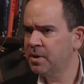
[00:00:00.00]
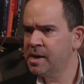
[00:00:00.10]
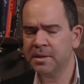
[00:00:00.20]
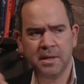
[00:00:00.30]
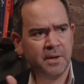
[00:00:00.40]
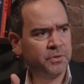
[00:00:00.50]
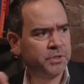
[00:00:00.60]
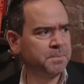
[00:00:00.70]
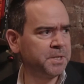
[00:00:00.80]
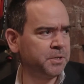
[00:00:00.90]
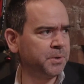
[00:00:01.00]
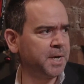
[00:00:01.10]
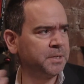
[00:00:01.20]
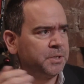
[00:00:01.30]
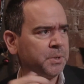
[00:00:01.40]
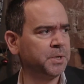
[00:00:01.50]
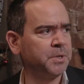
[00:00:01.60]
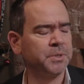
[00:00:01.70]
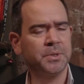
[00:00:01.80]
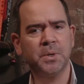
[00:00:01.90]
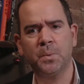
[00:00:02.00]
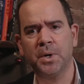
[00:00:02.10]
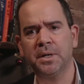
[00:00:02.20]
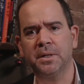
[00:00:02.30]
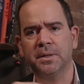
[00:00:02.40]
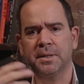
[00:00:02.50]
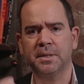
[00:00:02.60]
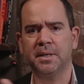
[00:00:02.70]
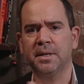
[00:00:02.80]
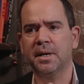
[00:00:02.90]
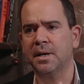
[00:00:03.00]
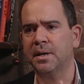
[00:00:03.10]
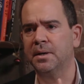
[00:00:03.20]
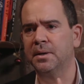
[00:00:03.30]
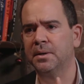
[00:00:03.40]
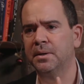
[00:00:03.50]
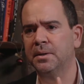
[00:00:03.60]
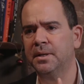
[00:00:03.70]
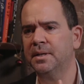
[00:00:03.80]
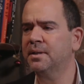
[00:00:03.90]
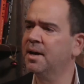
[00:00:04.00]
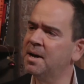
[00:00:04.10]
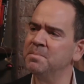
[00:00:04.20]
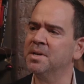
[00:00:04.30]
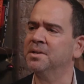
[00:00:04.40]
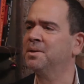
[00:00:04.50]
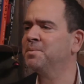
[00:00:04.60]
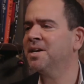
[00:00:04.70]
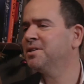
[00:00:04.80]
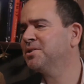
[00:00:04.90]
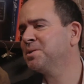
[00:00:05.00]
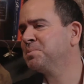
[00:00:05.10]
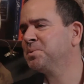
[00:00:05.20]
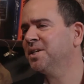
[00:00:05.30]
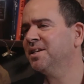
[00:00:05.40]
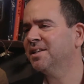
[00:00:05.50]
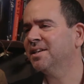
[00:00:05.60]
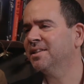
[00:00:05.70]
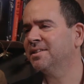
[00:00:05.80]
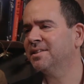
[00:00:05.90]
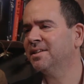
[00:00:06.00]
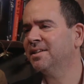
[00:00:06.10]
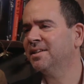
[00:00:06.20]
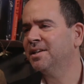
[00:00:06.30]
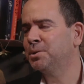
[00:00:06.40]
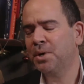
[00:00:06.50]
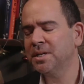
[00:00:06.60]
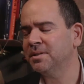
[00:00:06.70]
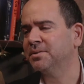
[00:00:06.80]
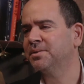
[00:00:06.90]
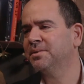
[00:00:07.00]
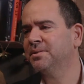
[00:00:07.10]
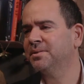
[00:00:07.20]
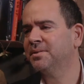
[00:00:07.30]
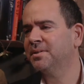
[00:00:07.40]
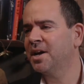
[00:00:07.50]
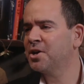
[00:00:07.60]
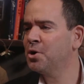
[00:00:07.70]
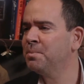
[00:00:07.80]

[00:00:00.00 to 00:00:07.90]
And something you guys do here so well, the ambience. I mean, I just keep on saying that. It's priceless. I